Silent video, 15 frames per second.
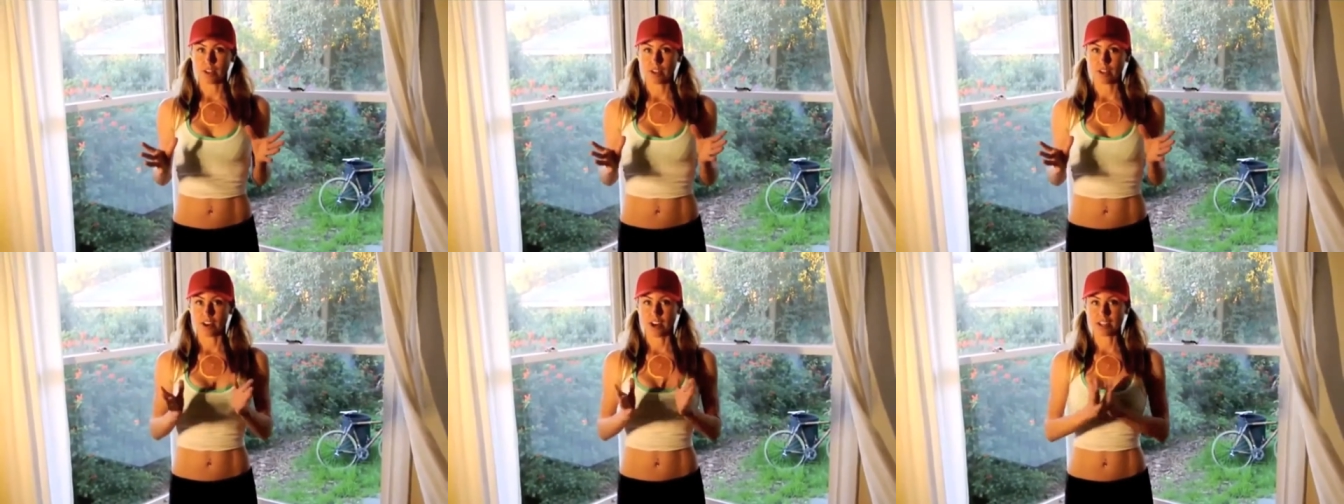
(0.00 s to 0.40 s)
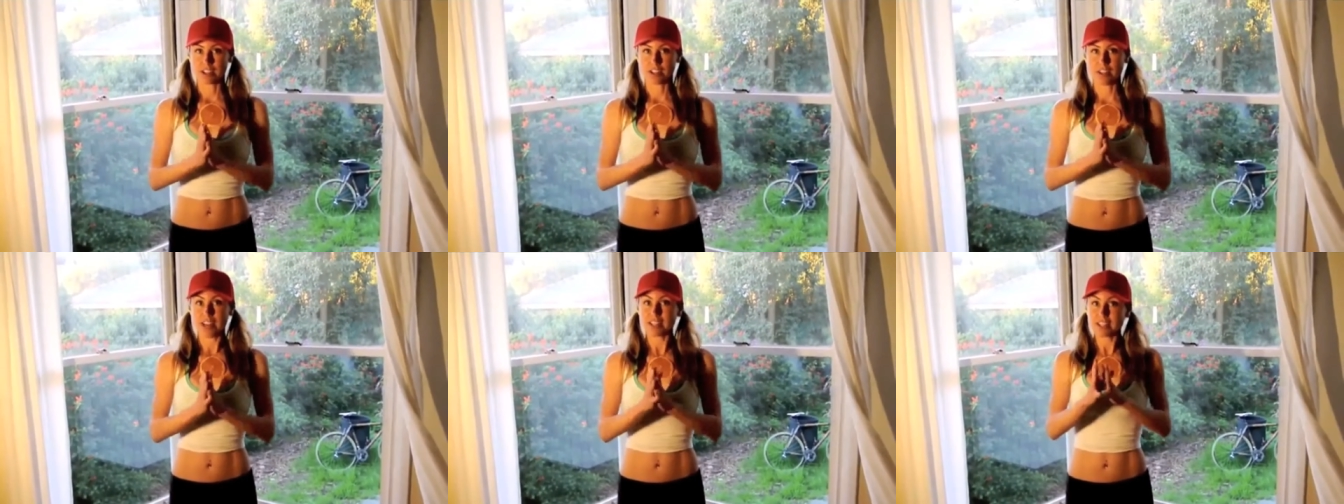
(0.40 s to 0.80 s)
Alright,
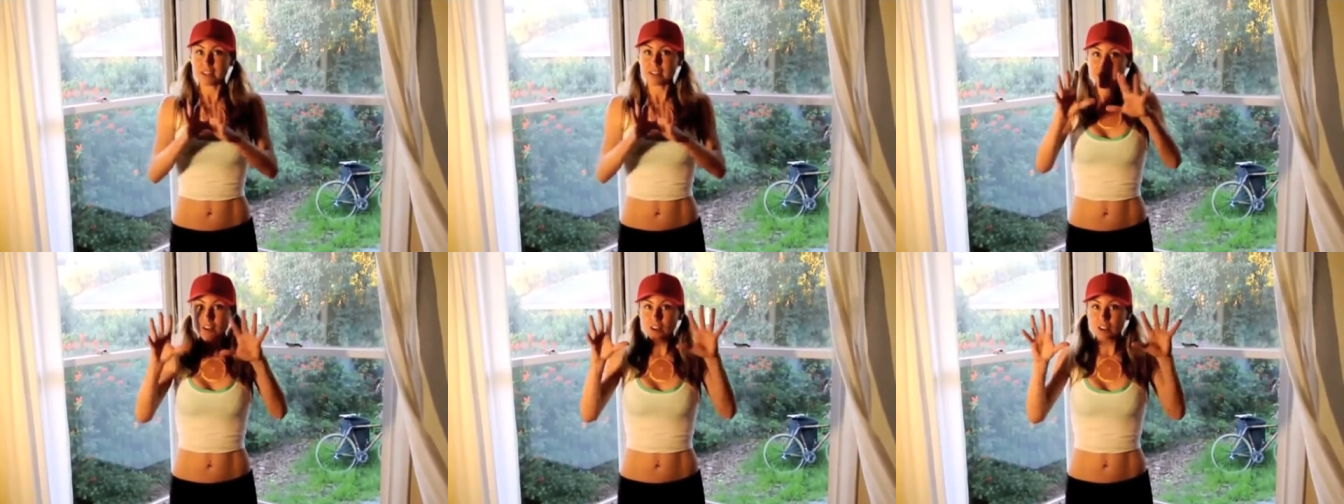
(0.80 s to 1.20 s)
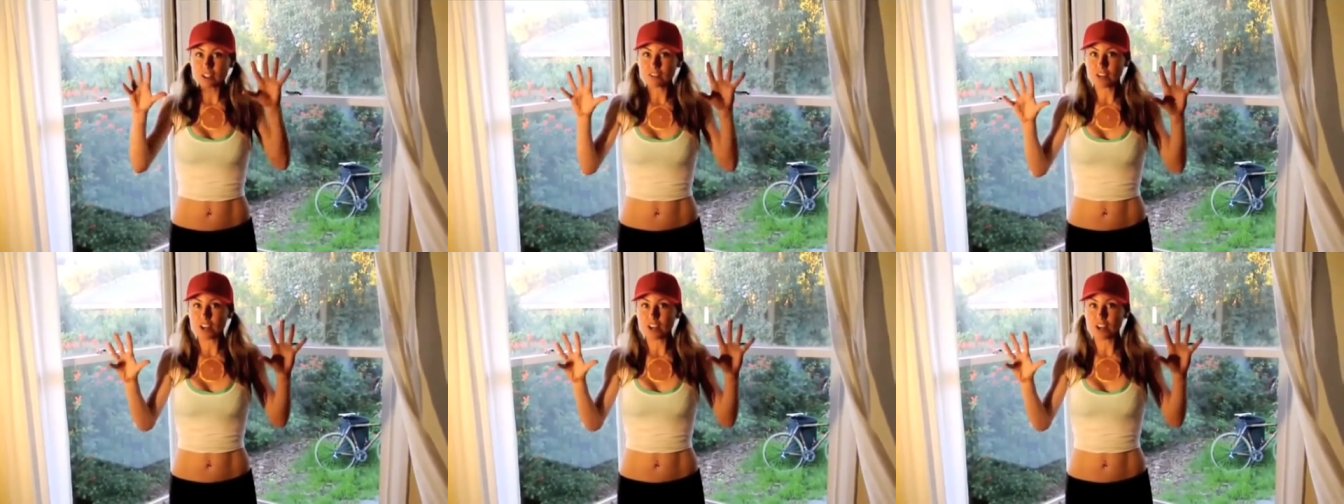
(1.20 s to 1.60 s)
so that's a bit
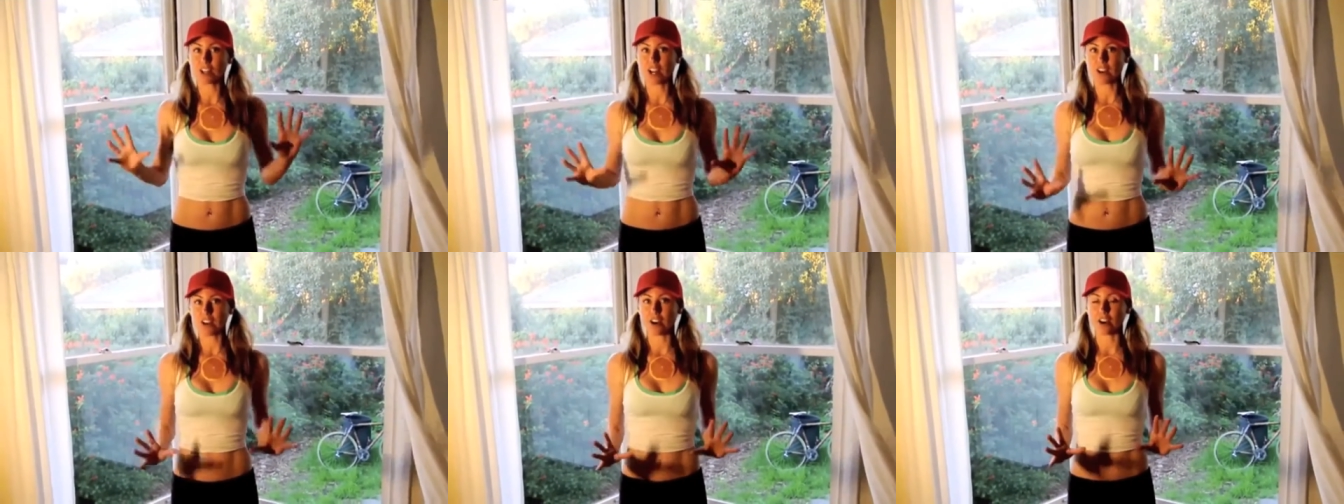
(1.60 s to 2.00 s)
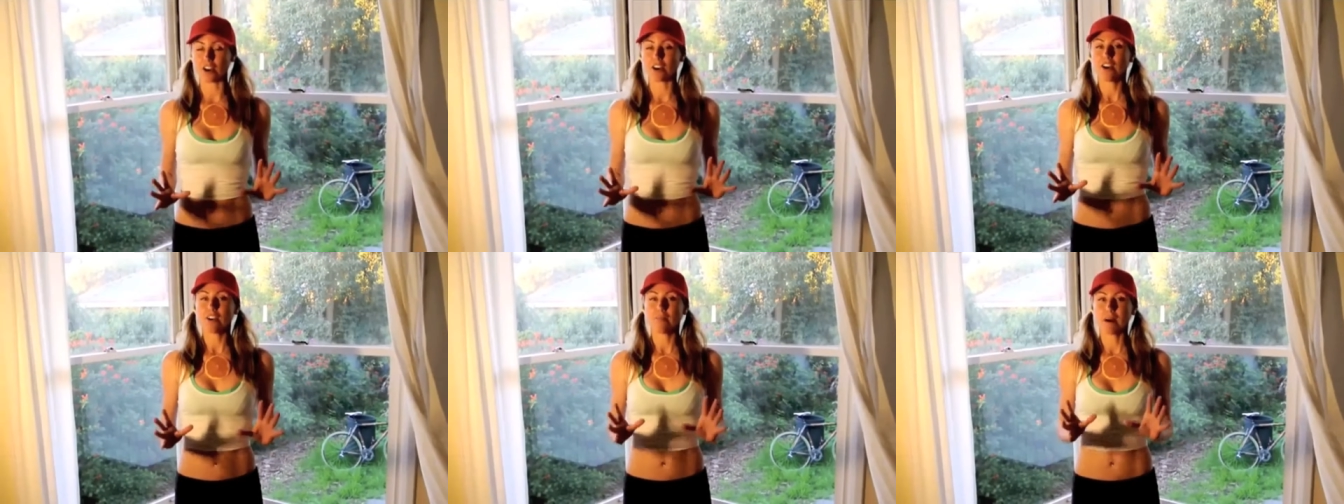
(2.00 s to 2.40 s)
controversial, I know.
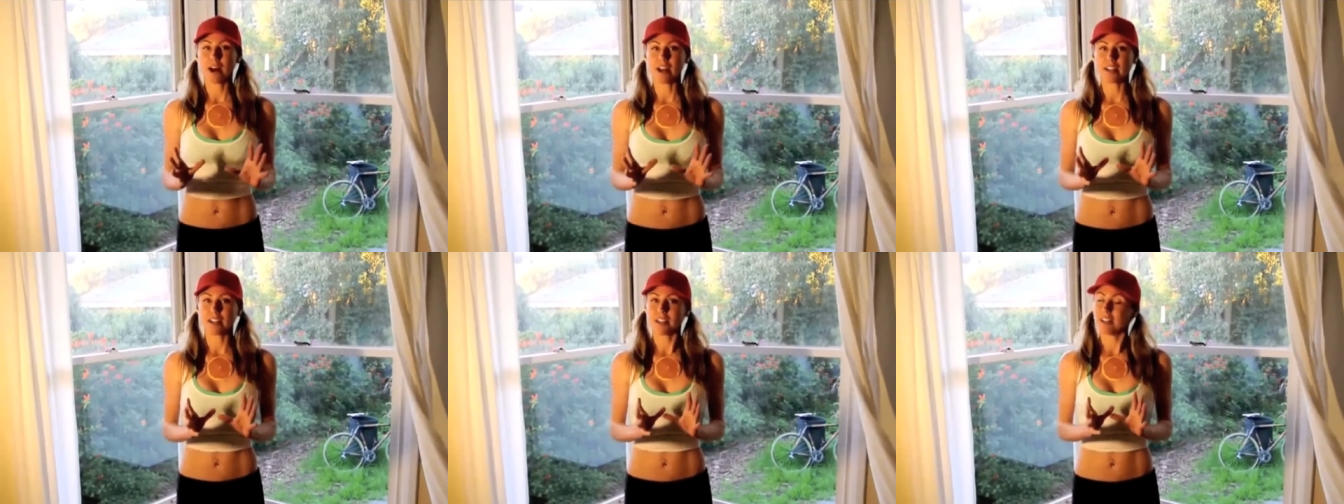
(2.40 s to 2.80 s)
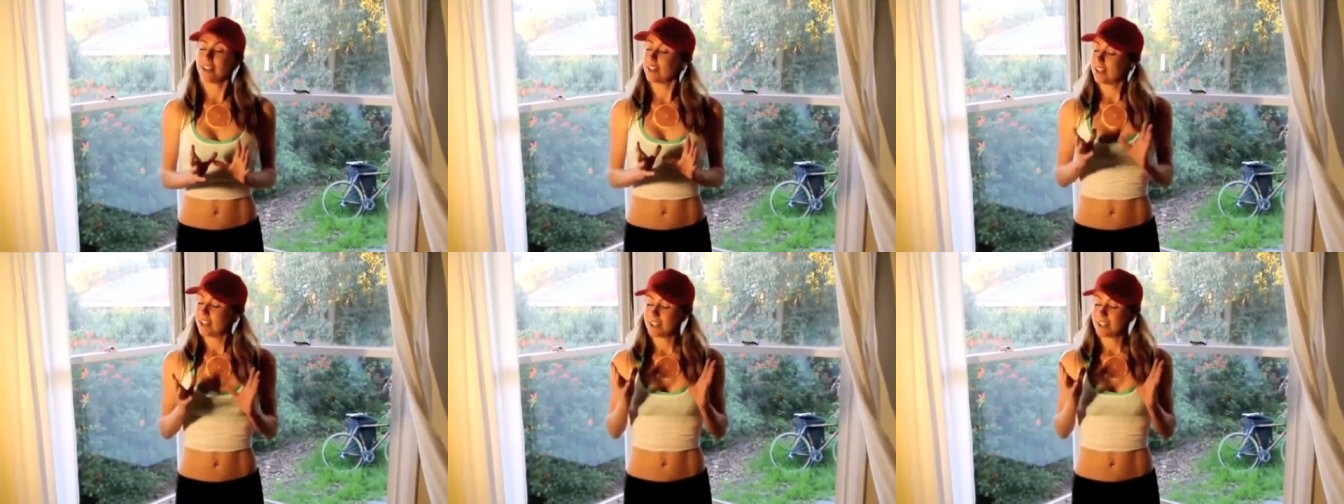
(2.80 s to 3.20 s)
But
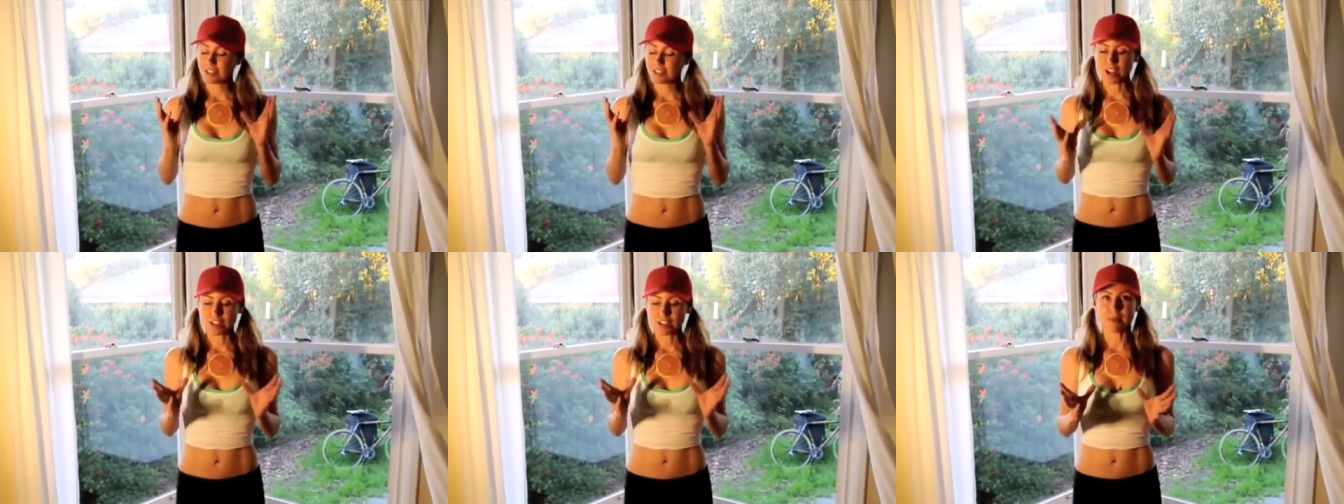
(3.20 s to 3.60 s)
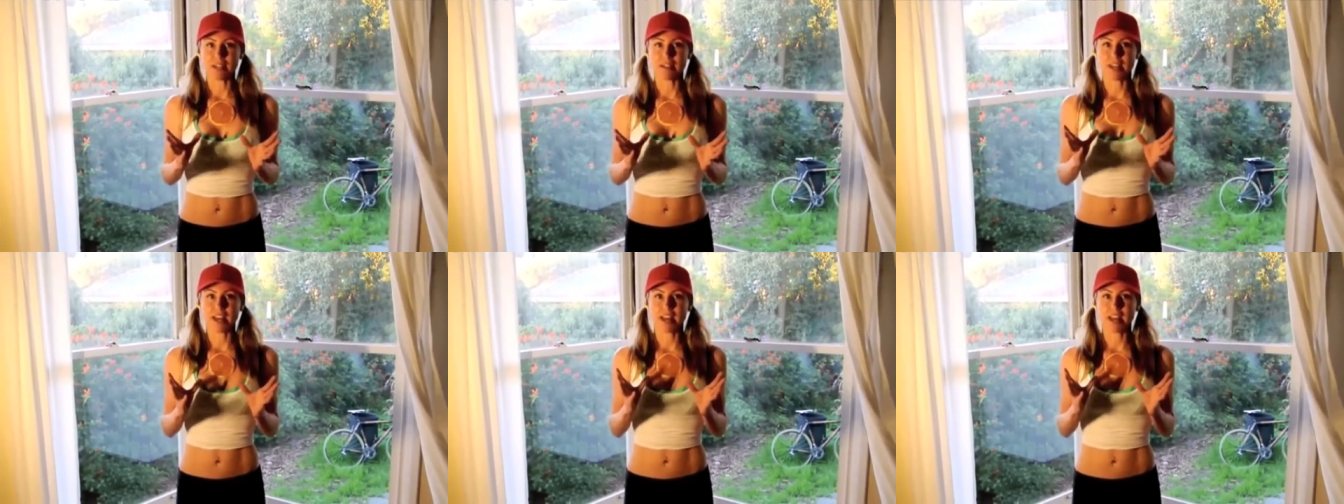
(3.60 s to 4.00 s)
trust
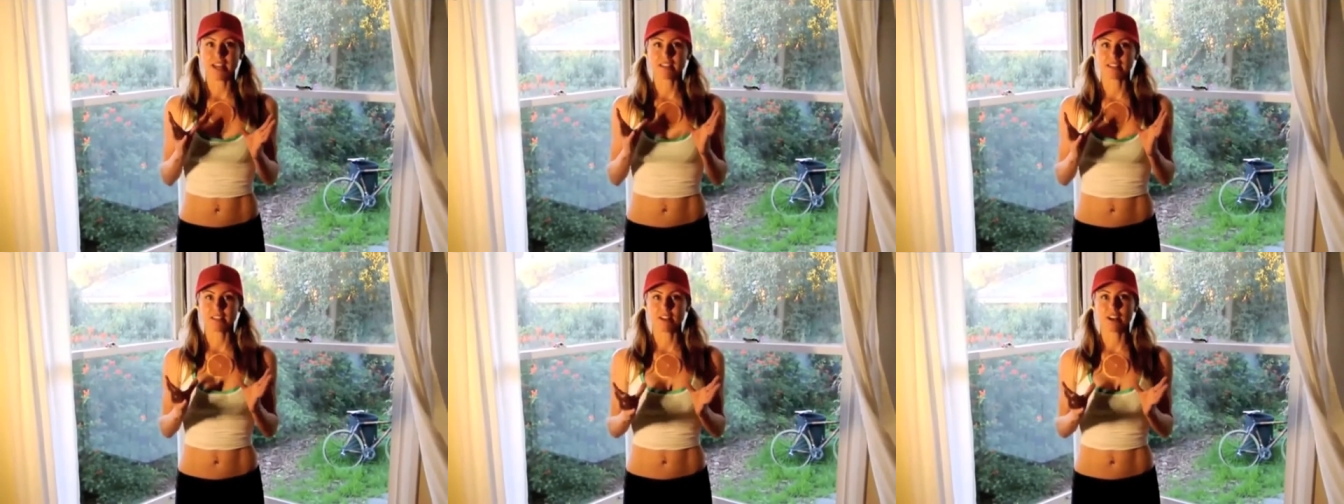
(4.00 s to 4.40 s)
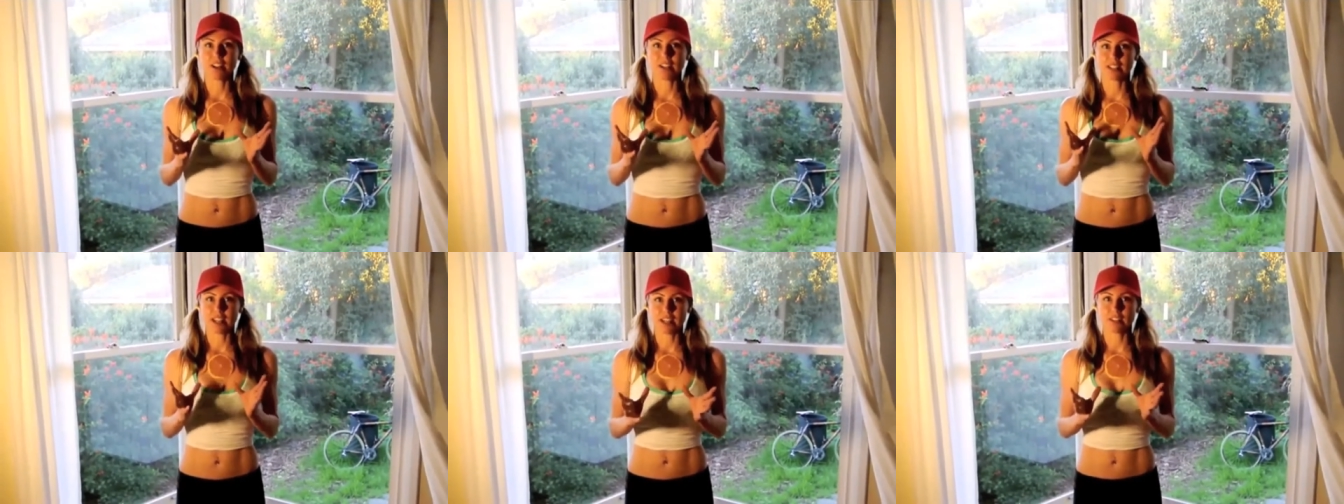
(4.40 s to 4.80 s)
me, there is a lot
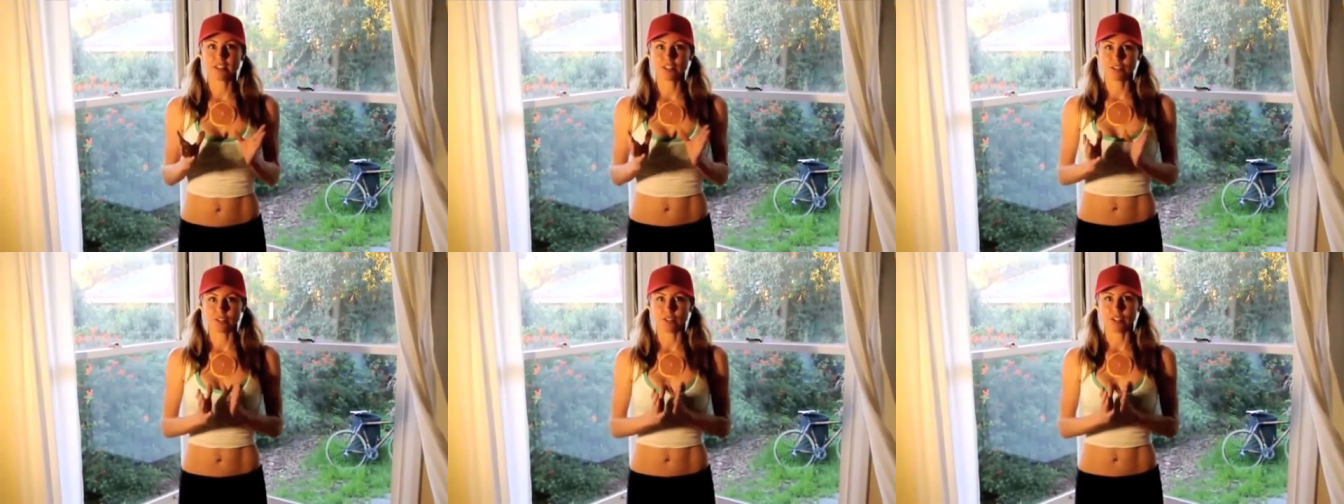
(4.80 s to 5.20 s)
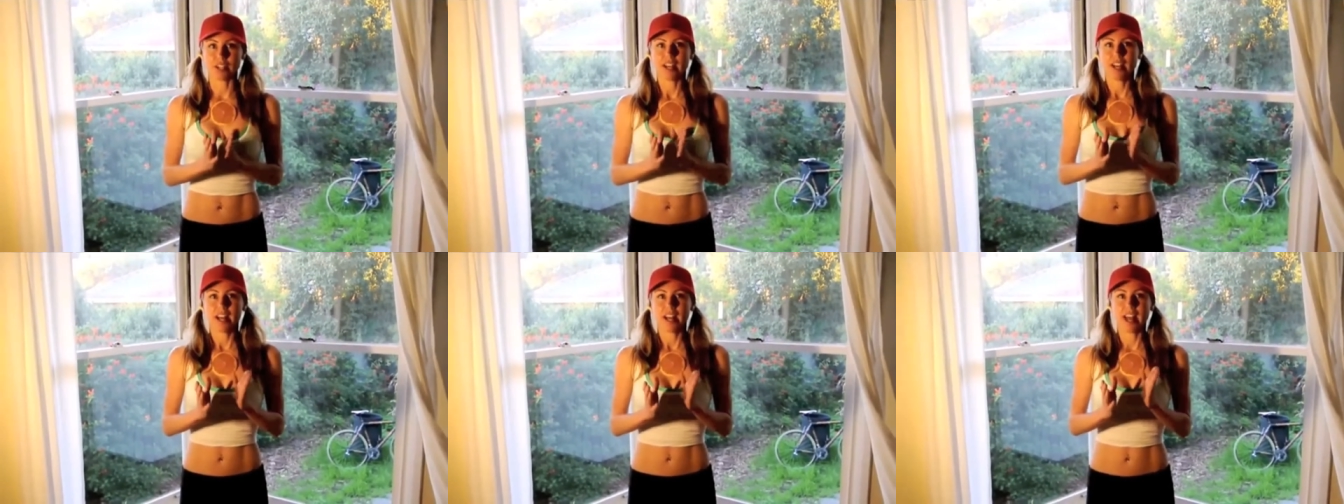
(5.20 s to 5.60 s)
of sense to
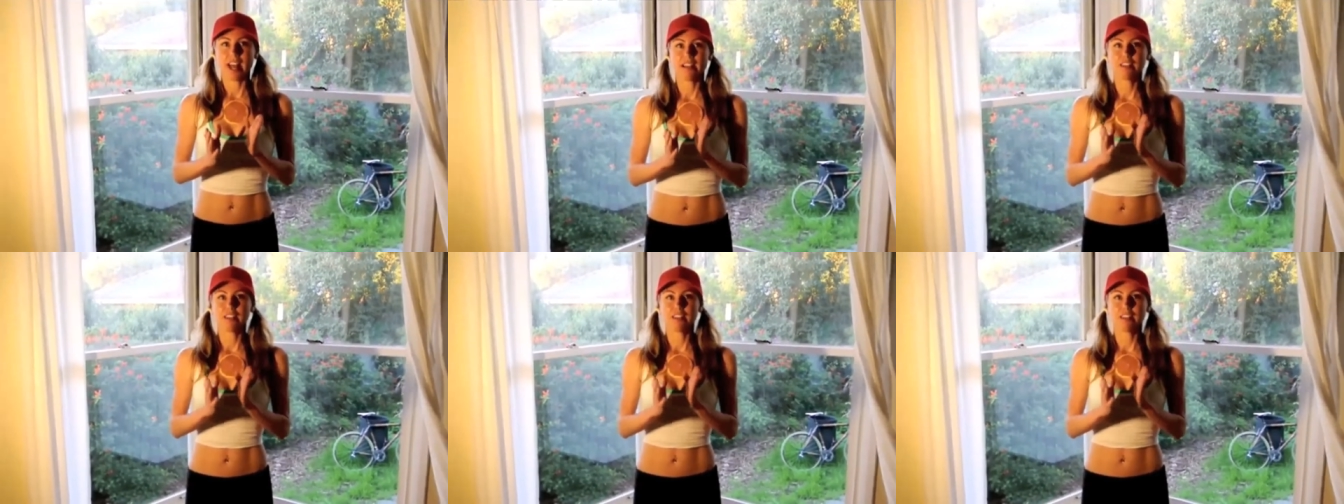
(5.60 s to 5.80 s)
it. And